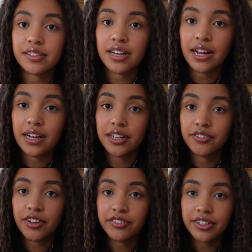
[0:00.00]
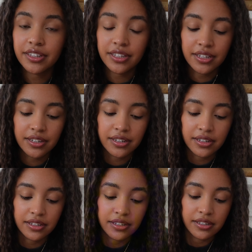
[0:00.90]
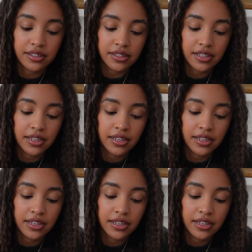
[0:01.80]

tag of everything, because